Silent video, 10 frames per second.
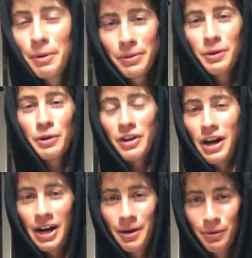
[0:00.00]
up there with a
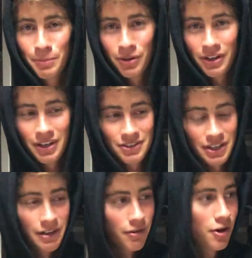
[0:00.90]
hybrid, playing it
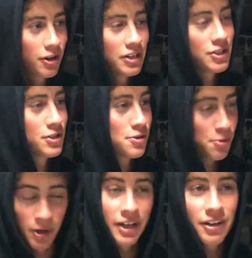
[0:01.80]
safe, hook it
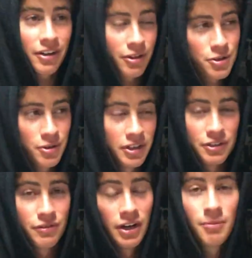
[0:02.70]
straight into the trees,
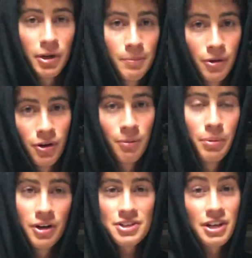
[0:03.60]
find my ball,
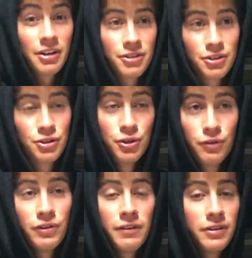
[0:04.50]
punch out to
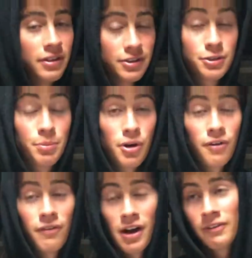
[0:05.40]
250, this is a par
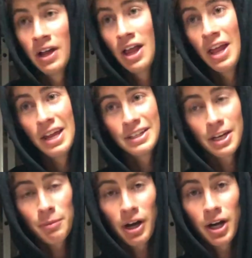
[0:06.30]
5, take
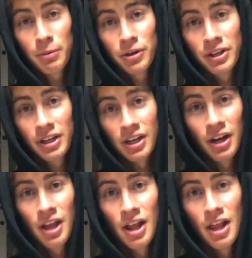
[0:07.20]
my hybrid again,
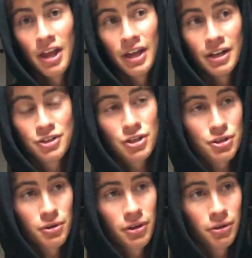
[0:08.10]
hit it just
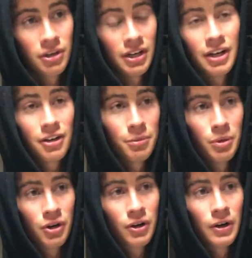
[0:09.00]
short of the green, into the
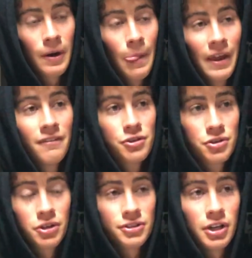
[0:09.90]
bunker,
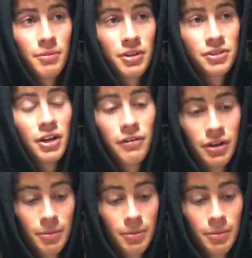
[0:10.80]
short side myself, hit